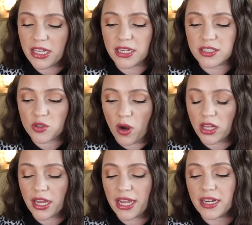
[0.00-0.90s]
E,
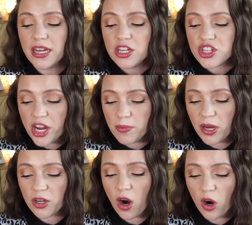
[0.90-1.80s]
squalane, shea
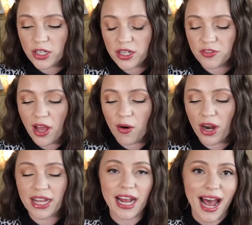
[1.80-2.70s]
butter, arnica flower,
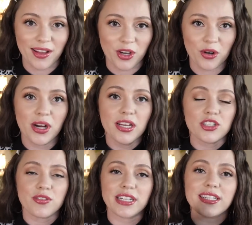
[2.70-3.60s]
and aloe.
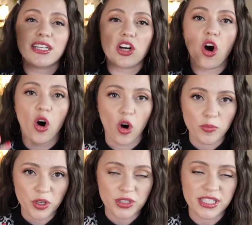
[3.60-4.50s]
So that's gonna
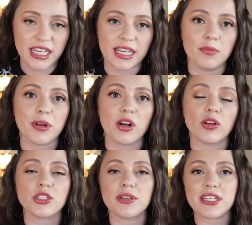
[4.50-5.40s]
calm your skin, but it
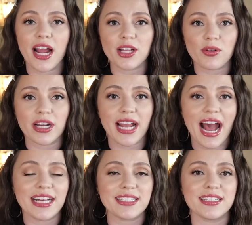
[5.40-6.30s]
also has hyaluronic
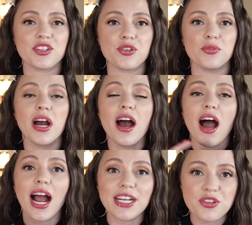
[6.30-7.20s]
acid to
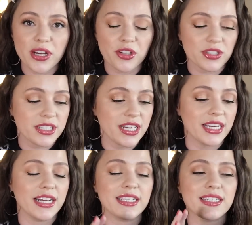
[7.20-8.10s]
hydrate your
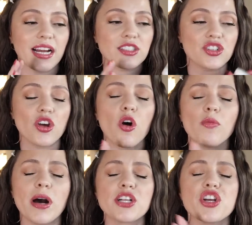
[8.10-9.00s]
skin. It's got so
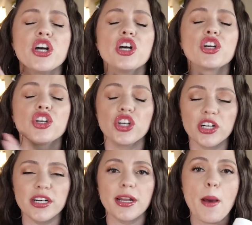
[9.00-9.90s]
much
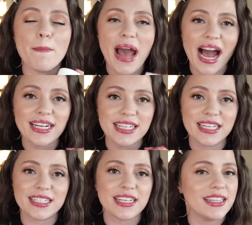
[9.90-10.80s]
good packed
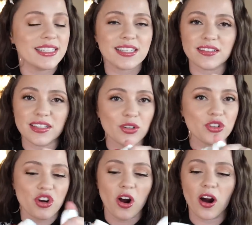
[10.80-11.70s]
into this little
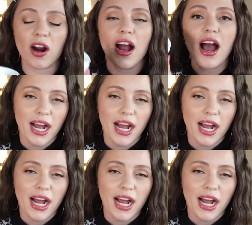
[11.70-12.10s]
jar.